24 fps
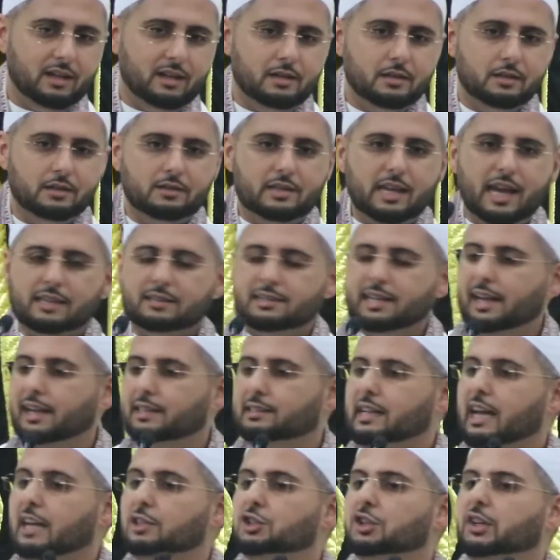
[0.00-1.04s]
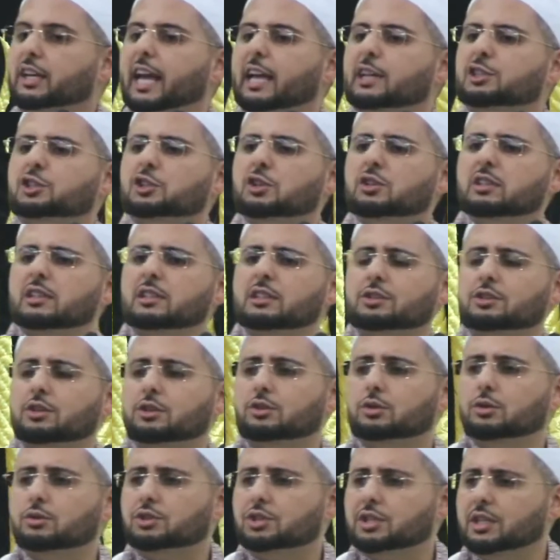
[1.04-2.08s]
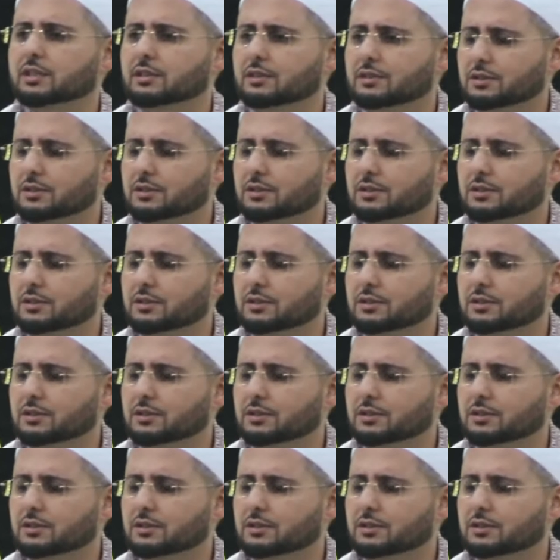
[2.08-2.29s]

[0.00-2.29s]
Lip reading: That takes educational institution.